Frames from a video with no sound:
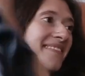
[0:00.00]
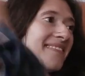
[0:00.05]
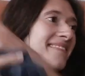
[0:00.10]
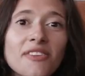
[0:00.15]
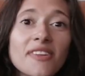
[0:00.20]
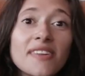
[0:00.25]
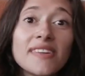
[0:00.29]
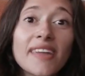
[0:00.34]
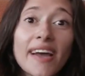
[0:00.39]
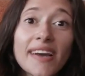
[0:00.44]

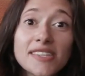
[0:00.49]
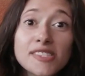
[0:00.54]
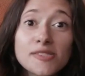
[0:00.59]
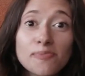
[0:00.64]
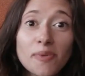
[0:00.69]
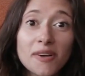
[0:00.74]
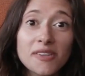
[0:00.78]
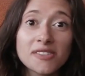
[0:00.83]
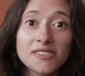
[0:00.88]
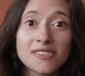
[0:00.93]
The
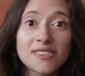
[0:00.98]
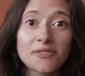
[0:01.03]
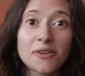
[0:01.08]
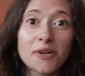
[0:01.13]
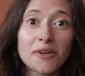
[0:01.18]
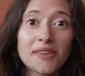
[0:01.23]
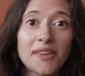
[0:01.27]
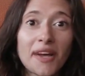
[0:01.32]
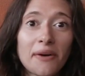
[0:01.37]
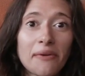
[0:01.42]
next
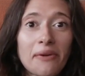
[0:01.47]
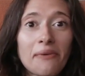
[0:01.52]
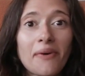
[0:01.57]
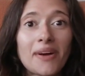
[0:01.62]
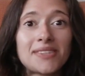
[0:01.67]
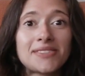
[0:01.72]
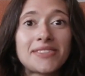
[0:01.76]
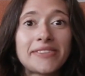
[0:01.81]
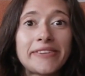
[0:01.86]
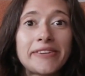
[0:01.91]
bookstore that we
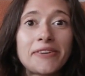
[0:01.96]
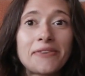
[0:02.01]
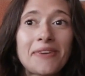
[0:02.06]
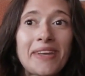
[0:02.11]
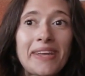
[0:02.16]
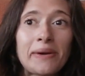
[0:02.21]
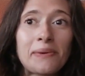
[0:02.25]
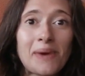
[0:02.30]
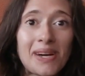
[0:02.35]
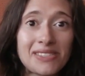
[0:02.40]
went
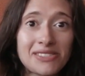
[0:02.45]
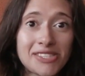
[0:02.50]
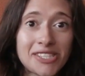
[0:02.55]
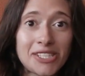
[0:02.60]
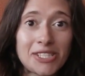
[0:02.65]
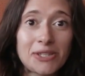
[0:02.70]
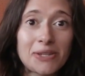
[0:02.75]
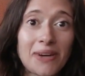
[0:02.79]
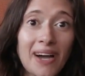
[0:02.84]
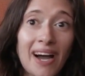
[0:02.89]

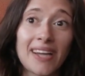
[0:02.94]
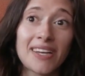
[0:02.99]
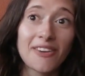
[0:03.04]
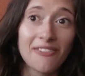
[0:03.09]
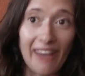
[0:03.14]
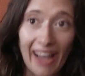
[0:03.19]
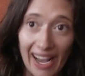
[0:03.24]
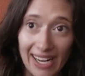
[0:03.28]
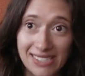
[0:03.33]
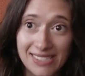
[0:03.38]
to kind
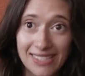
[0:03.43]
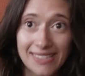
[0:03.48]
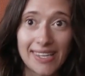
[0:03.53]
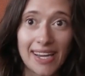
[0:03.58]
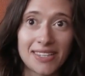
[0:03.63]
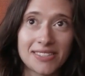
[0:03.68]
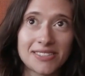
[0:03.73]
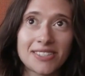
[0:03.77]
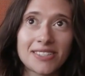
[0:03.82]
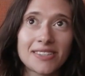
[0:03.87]
of
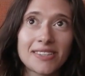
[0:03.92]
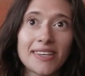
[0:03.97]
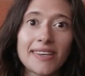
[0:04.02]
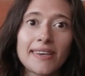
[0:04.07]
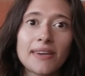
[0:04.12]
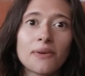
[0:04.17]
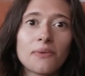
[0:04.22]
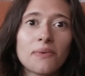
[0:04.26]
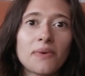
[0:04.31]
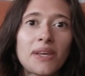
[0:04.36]

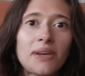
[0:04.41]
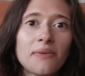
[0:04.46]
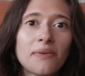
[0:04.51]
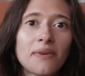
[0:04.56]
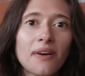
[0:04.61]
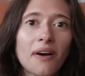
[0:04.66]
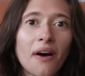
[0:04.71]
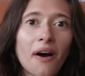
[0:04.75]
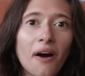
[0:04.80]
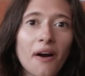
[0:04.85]
accidentally. We
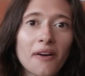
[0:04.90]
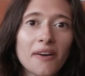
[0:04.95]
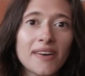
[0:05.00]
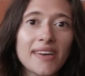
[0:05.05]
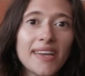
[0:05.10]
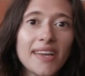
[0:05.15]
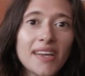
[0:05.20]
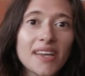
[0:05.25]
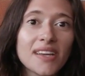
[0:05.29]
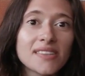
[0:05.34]
were
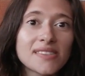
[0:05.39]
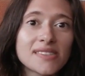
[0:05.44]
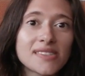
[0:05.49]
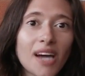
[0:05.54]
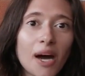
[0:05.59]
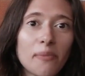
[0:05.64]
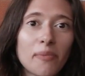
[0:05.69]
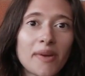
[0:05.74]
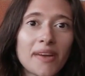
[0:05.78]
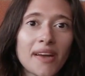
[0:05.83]
already
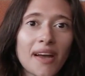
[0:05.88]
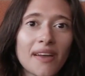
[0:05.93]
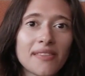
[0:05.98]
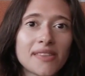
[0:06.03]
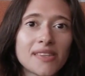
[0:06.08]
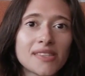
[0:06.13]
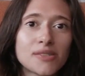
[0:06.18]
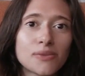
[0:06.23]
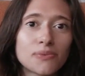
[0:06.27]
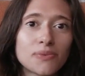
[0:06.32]
stopping
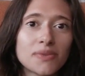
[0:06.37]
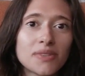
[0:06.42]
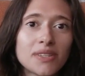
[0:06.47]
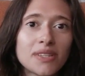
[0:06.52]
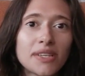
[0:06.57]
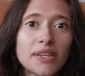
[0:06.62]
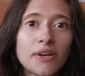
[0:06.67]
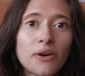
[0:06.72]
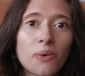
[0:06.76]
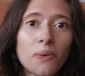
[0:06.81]
at this
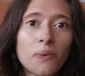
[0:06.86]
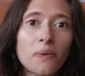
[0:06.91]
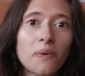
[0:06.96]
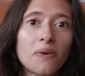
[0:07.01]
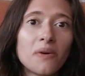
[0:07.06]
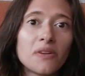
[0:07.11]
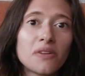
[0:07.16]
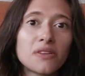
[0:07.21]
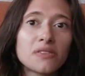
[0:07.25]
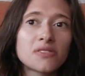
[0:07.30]
really
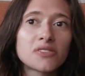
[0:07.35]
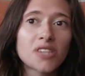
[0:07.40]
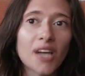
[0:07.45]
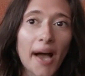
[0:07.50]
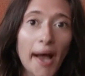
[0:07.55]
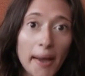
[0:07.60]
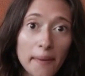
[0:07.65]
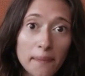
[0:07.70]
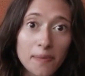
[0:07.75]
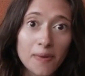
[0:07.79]
cool
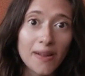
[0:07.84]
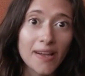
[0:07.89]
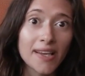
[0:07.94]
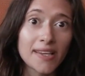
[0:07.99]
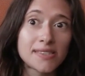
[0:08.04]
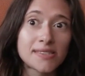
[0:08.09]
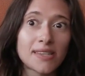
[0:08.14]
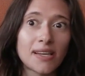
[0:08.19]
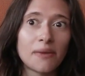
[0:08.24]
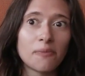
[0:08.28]
chai
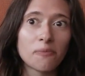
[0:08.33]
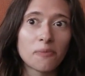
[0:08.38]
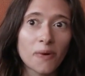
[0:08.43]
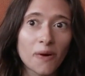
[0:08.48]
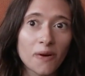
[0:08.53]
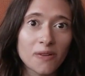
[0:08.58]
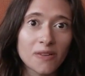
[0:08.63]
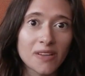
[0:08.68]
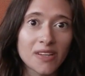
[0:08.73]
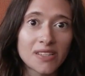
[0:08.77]
place in
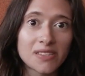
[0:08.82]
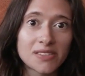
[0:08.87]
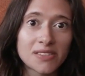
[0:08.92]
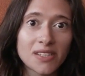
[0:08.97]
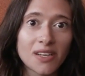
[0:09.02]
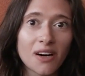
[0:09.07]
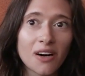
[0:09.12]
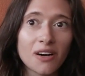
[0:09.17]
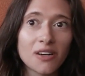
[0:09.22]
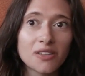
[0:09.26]
Brooklyn
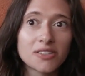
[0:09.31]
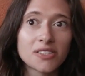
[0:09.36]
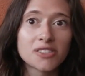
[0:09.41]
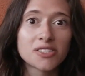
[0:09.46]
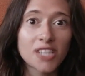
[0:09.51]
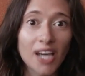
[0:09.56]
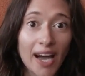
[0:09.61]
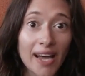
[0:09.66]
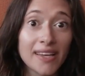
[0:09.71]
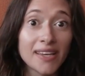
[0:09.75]
called
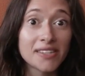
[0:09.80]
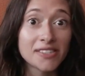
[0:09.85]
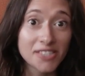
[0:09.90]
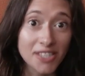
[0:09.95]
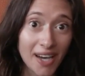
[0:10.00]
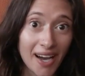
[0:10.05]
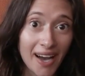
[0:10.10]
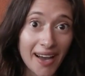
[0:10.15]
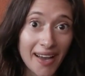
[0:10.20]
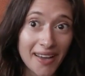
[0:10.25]
Chaya
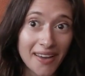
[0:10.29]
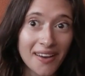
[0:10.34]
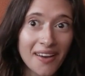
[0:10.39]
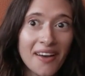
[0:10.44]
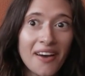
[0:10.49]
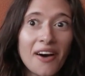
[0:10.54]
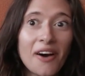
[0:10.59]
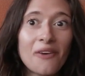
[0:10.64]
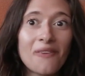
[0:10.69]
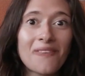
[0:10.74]
Chai,
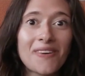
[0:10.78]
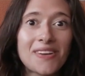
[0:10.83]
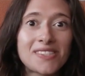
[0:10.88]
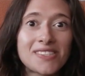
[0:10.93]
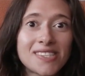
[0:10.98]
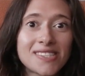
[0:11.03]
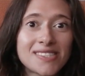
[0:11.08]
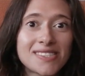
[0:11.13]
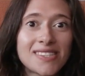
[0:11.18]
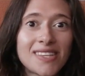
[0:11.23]

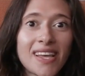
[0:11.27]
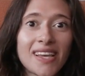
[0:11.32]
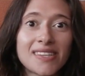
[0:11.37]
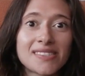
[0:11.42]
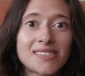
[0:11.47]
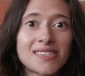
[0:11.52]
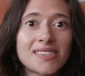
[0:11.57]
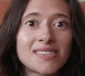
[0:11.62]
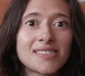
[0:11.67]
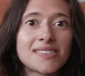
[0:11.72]
which is
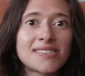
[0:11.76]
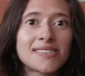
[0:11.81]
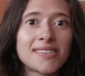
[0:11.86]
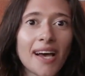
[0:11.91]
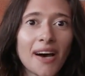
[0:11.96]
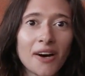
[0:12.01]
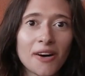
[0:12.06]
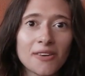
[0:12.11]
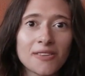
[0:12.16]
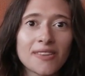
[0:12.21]
this
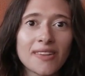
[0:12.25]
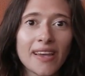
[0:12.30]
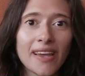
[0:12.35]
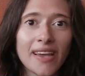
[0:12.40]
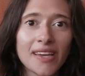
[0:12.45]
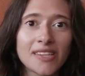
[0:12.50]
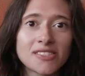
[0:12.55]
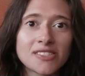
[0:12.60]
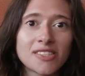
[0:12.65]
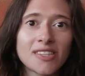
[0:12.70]
South
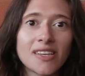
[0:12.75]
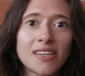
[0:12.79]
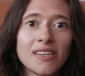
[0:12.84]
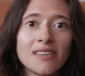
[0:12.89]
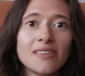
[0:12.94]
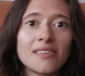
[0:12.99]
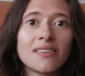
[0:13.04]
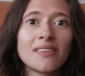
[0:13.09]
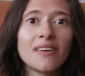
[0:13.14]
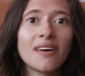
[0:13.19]

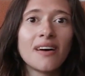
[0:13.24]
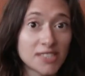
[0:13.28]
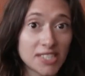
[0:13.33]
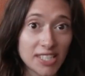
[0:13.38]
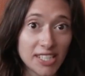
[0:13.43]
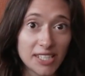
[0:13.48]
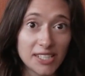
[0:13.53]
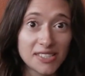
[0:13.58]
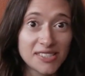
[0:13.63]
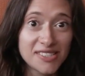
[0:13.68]
Asian
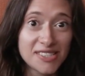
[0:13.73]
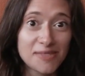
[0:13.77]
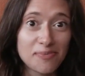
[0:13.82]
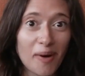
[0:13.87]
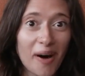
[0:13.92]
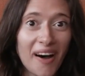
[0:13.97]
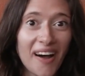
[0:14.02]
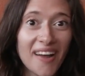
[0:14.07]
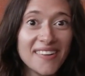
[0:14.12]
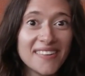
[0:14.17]
tea
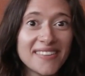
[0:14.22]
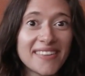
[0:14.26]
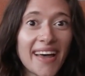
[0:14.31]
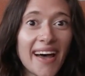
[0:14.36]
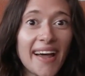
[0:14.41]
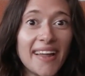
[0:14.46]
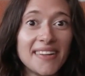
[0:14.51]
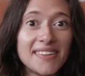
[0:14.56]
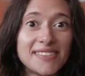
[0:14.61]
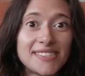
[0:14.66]
spot
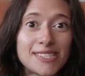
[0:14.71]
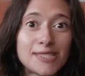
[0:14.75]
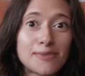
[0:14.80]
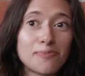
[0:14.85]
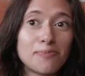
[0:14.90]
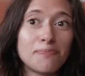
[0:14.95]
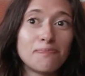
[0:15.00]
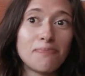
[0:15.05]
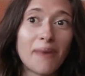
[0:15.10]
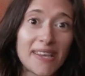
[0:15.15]
that
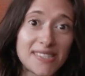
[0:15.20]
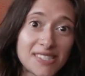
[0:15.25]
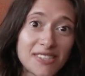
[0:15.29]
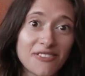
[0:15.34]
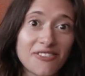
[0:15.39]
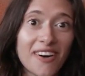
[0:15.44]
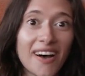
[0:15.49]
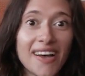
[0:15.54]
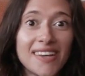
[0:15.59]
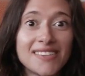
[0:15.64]

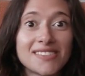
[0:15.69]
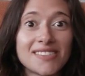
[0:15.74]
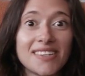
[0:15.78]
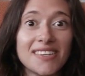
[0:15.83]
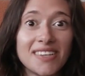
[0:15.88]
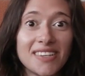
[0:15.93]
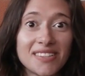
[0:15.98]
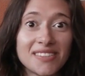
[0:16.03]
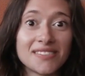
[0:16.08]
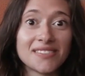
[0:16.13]
specifies
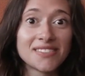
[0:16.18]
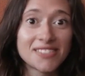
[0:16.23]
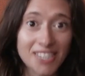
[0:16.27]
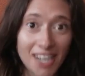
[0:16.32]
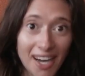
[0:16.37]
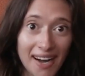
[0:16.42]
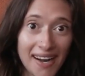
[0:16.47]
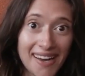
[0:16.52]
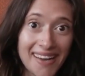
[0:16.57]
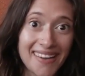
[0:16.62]
in
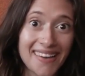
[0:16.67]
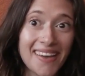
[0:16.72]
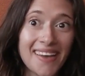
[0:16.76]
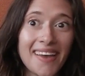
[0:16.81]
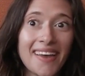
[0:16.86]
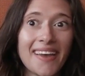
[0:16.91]
chai.